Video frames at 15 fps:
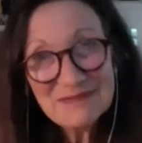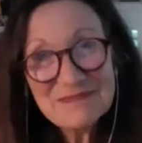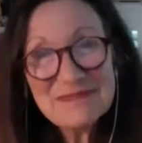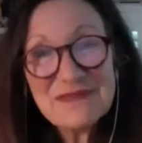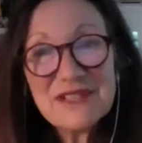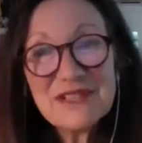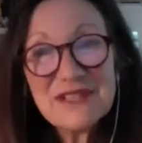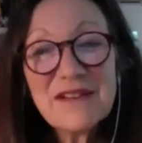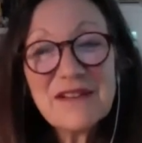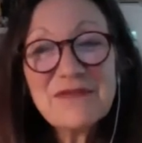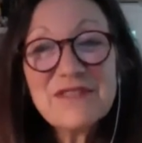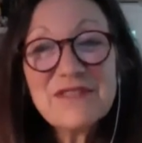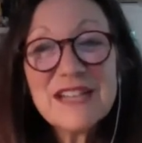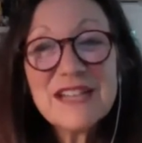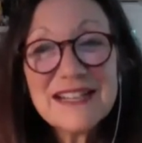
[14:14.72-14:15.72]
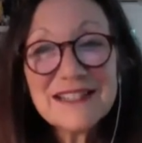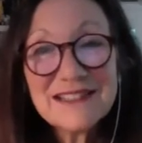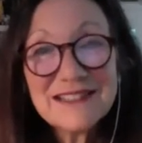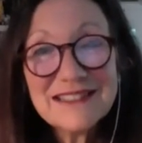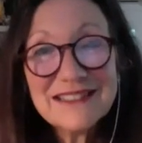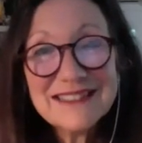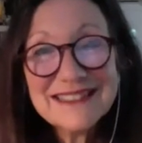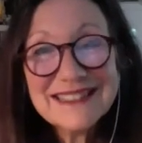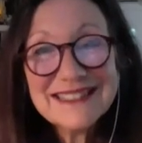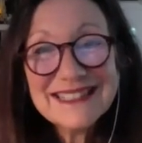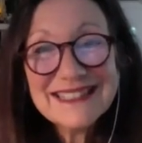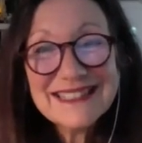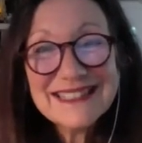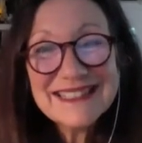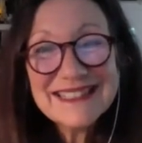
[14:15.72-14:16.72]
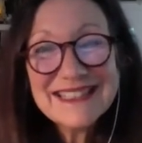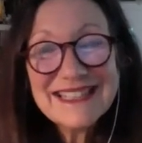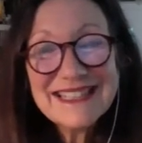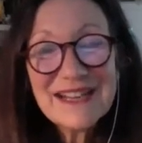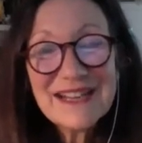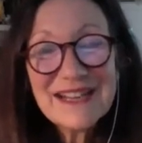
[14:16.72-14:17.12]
dovetail, you know, that.